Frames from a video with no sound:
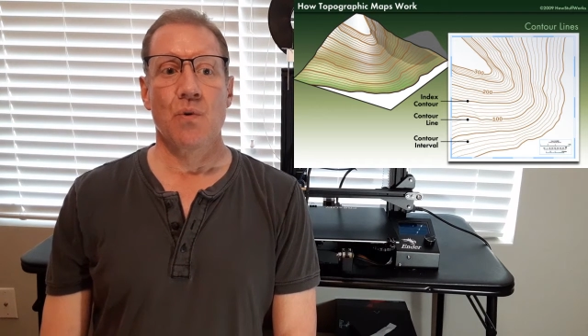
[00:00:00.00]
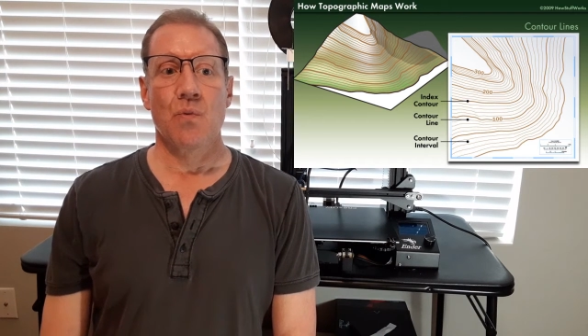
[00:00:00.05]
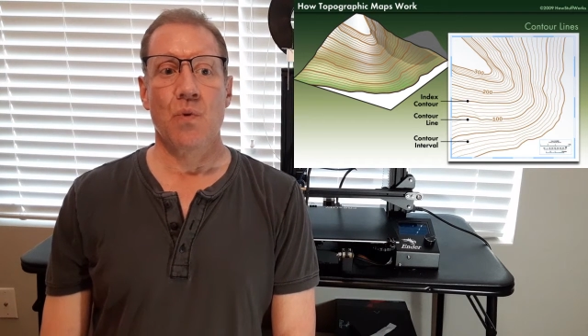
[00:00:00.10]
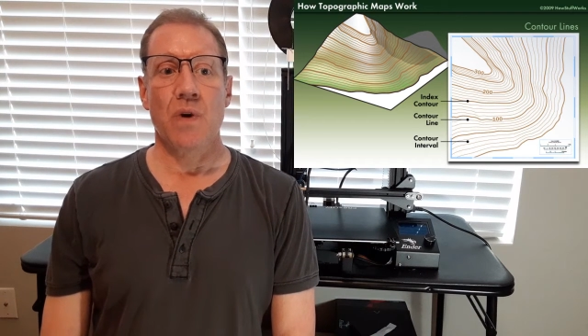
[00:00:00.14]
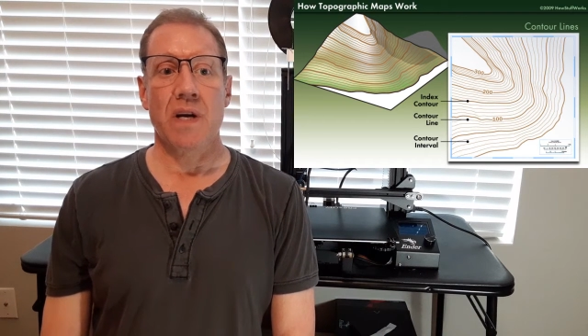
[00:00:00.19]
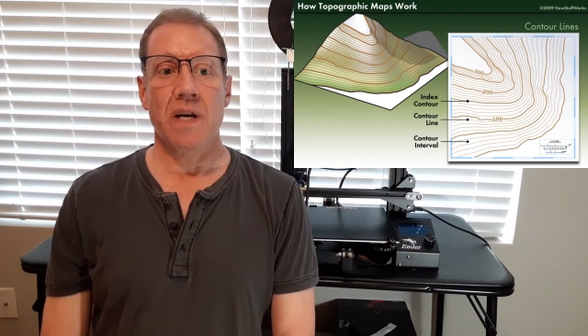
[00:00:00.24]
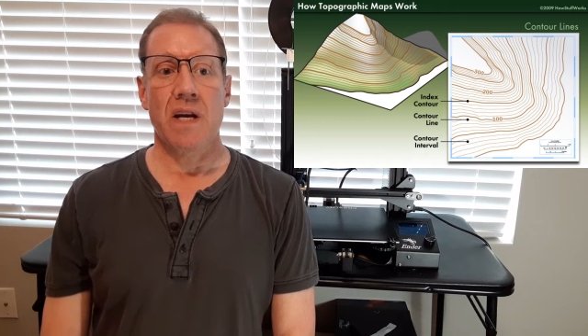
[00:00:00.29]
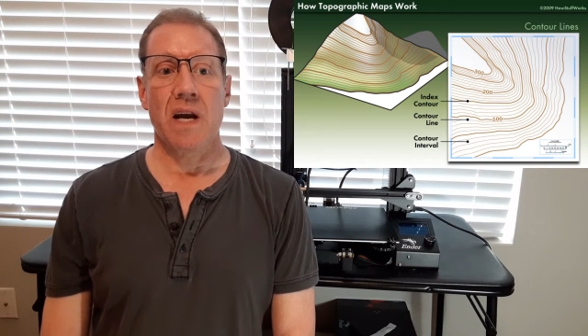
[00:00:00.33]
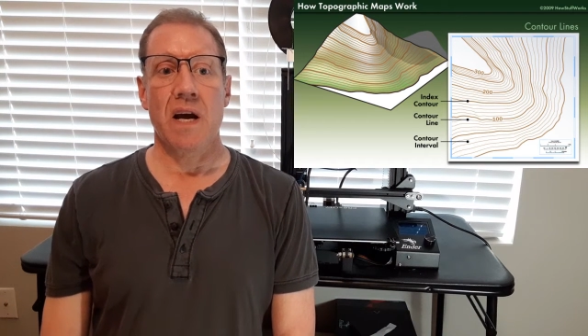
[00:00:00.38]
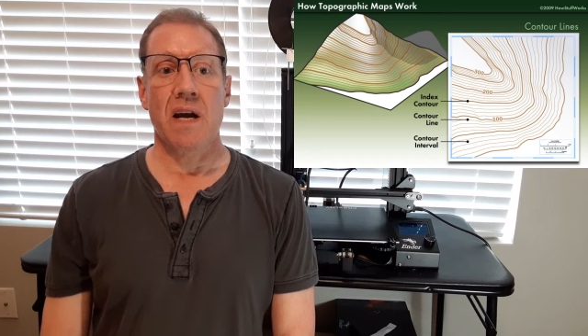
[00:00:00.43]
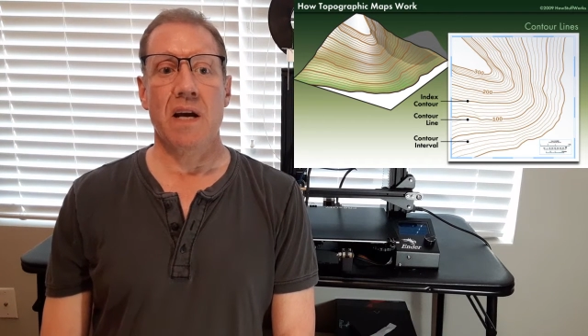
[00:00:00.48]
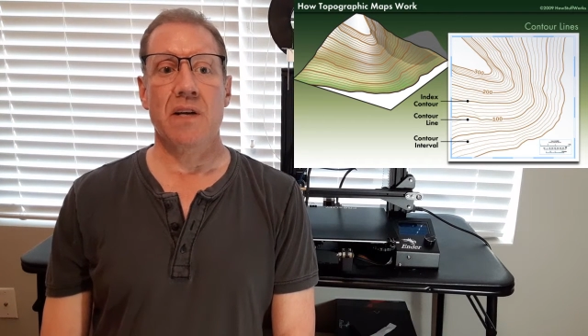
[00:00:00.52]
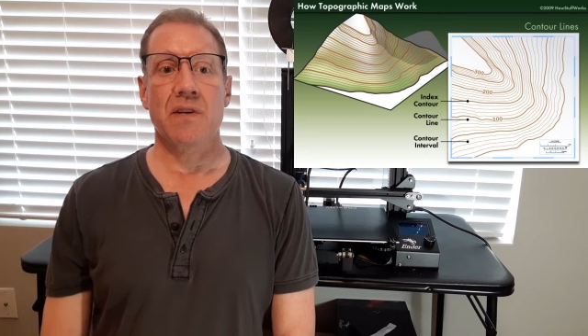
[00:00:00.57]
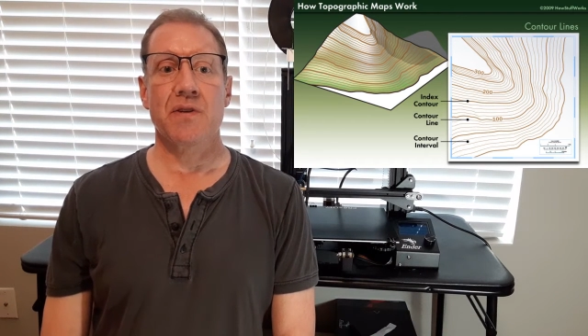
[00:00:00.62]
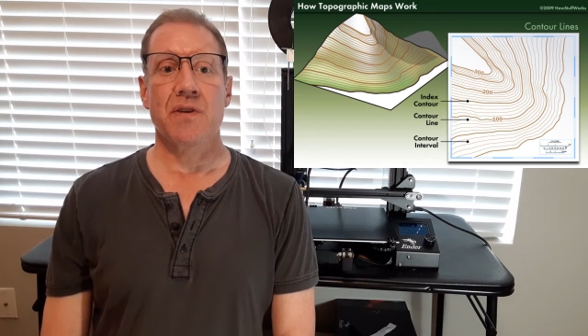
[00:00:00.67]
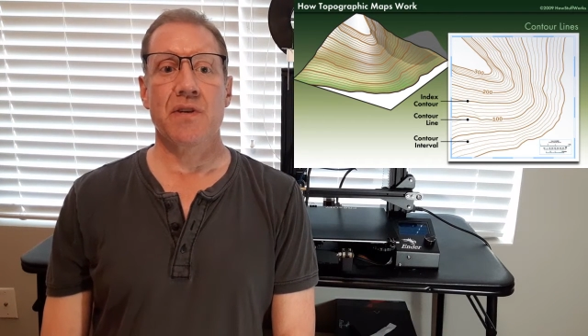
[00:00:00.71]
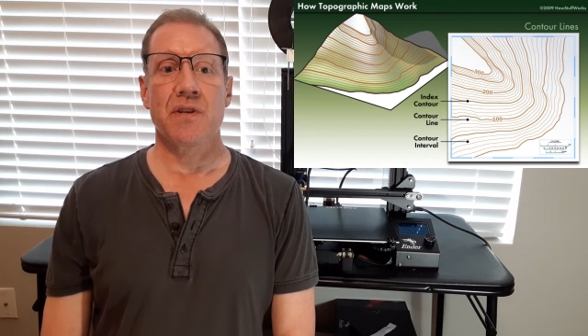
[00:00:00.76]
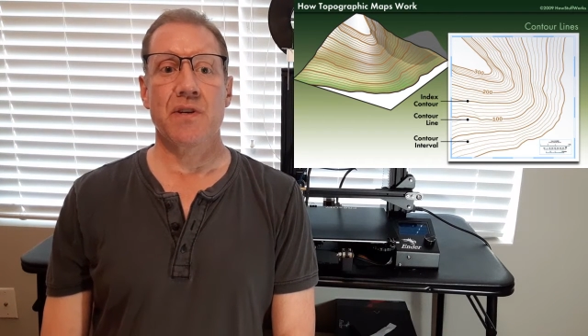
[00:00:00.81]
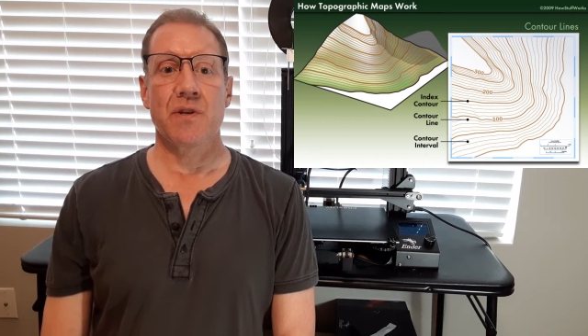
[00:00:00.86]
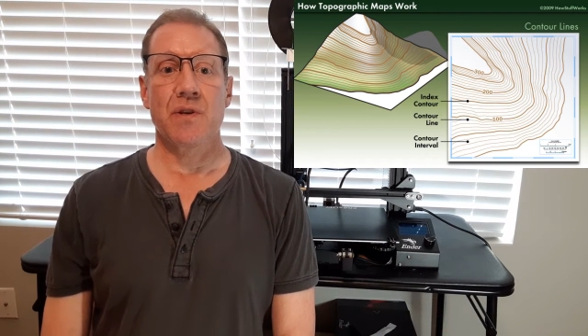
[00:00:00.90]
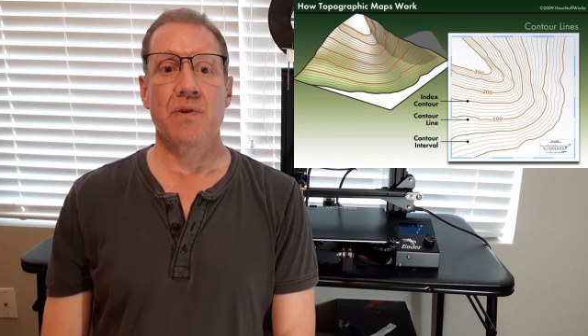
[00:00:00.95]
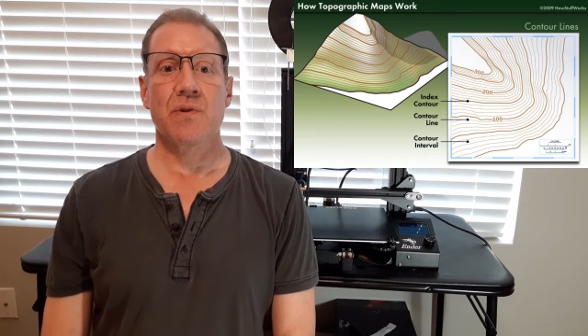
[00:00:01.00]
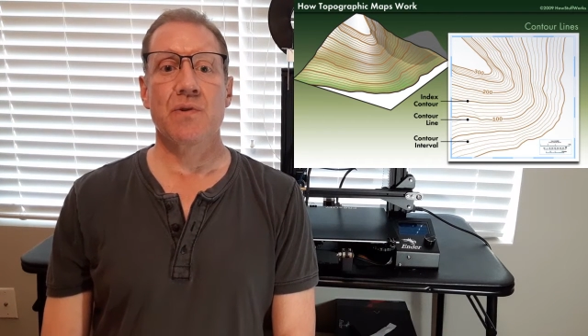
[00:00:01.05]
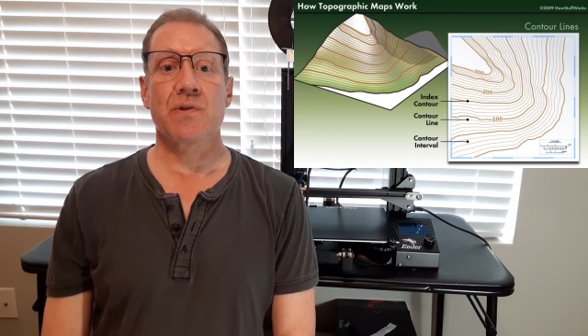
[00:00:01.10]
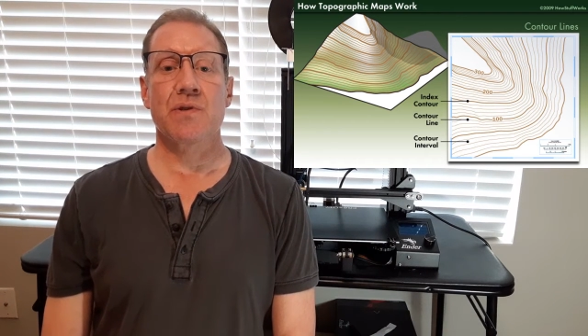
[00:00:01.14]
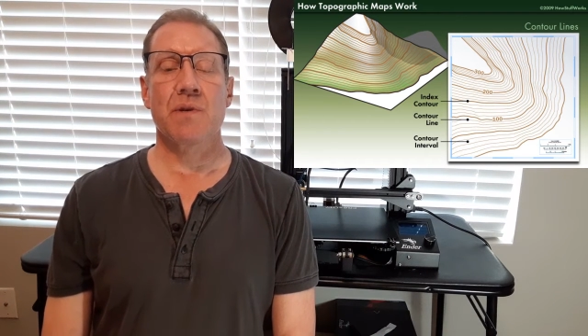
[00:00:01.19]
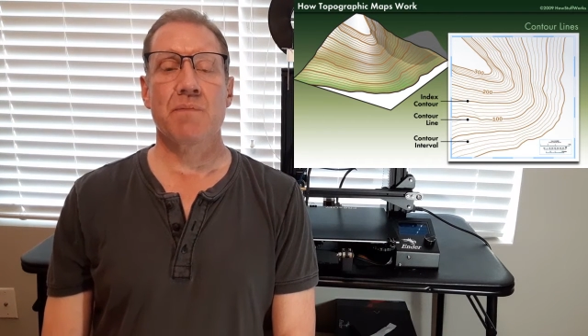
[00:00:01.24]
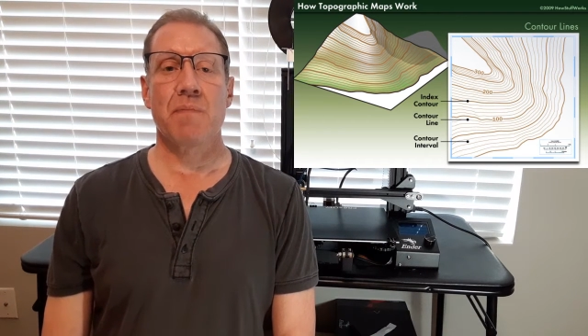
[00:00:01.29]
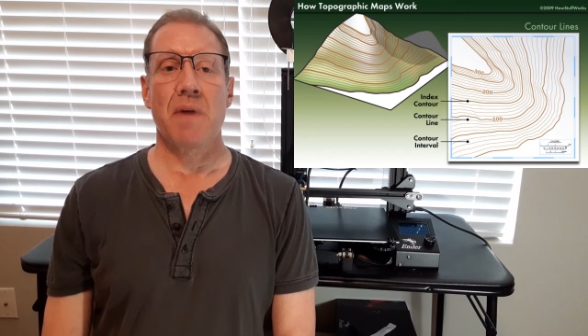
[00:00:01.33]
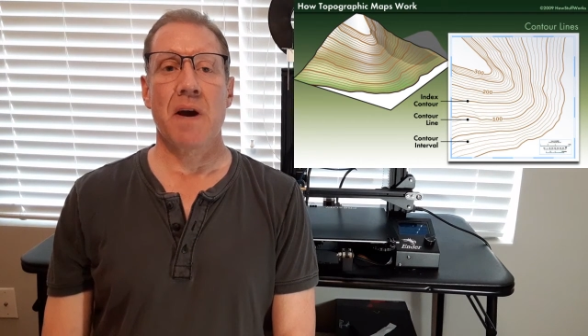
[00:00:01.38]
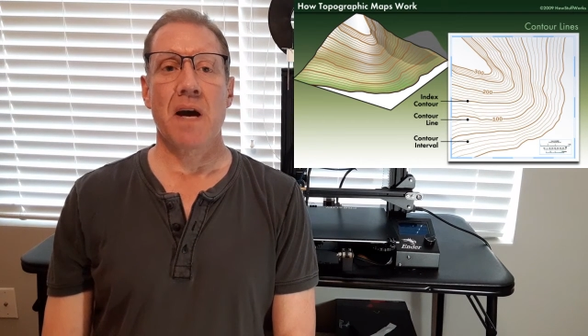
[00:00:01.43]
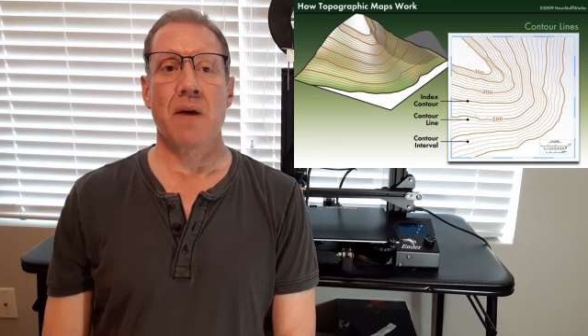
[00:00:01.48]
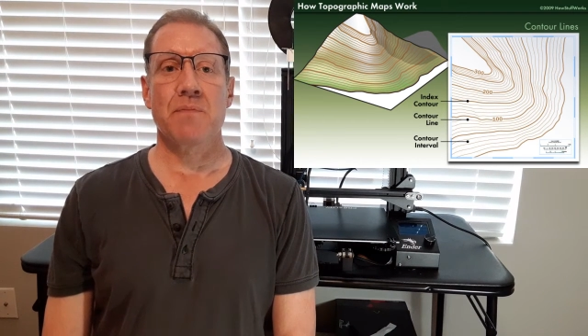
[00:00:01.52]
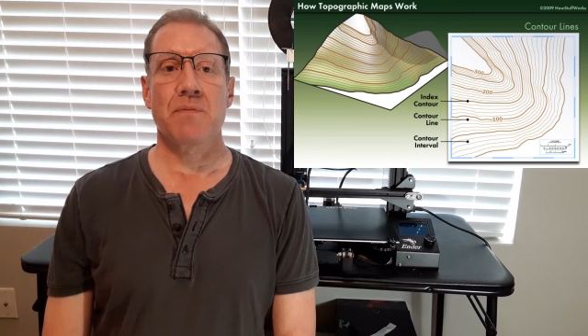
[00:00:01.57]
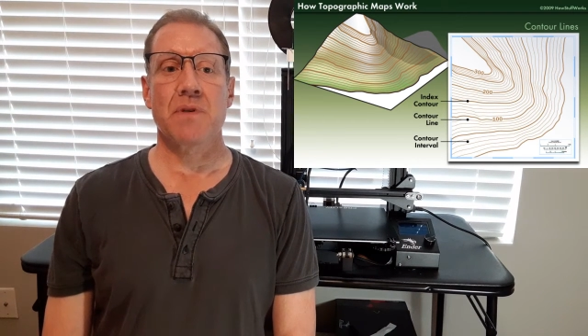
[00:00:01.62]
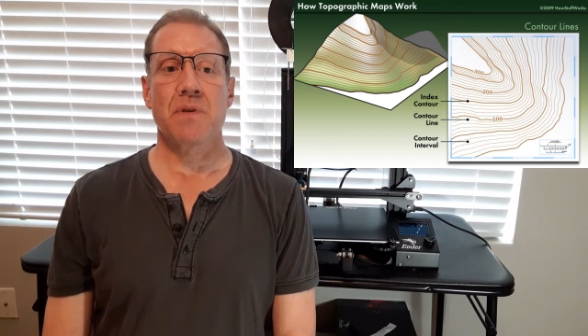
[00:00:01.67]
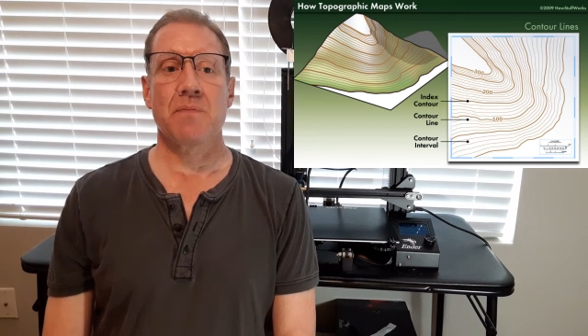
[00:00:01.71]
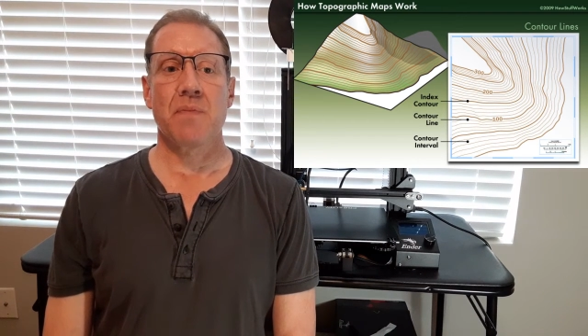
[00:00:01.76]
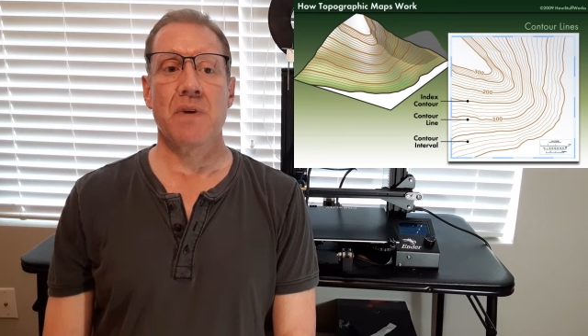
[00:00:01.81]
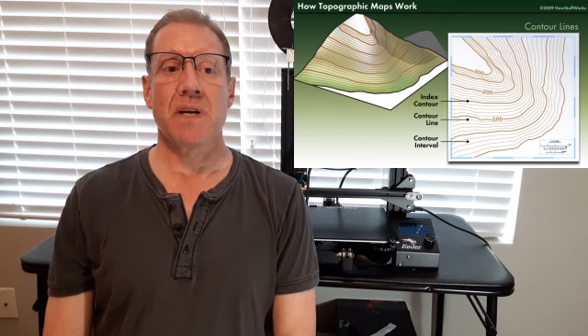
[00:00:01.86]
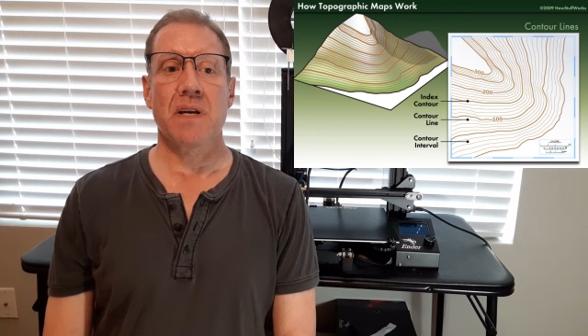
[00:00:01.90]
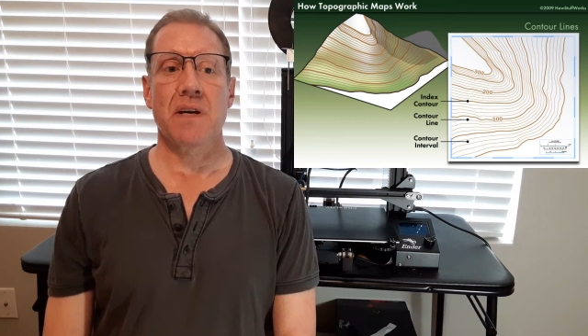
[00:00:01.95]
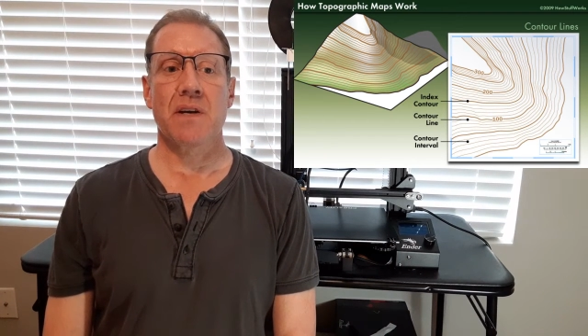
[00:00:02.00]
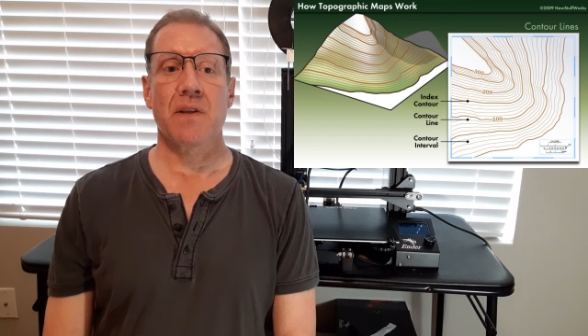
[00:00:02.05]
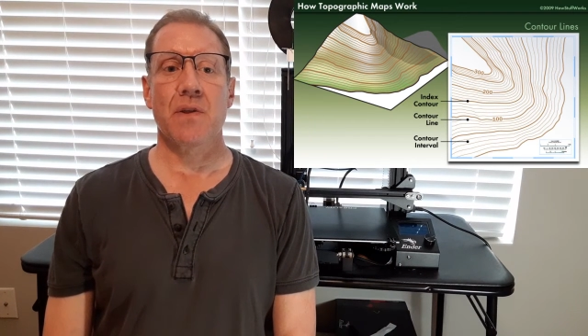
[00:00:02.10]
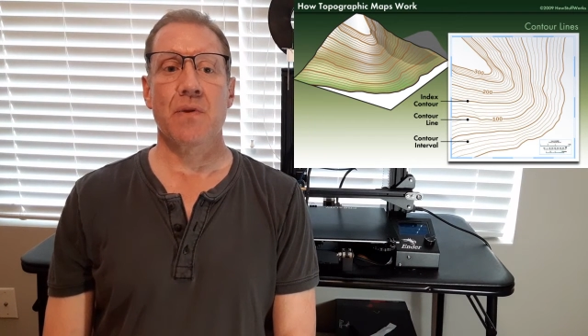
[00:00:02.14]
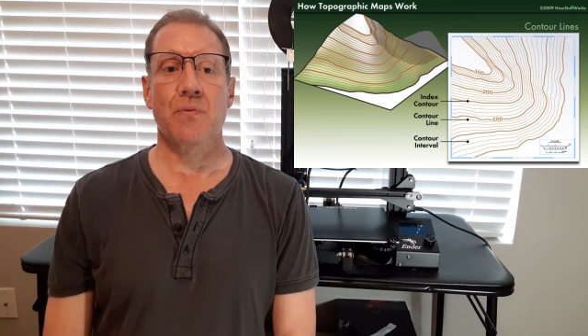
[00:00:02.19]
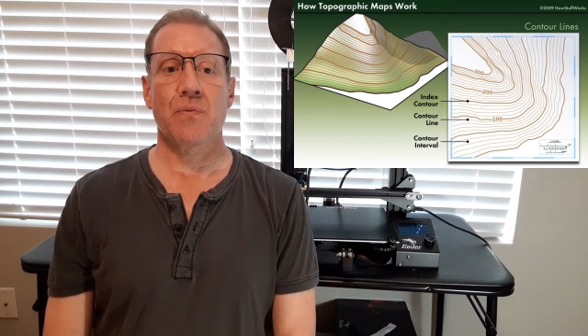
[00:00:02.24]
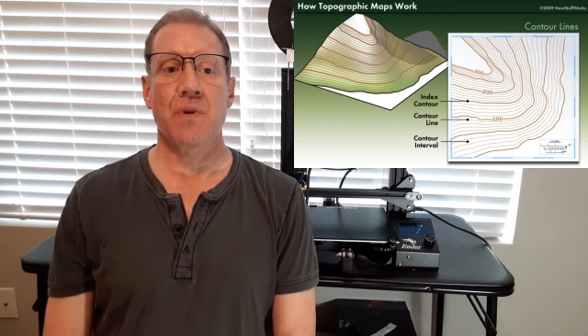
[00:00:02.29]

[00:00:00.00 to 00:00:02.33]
we can actually use the map to make a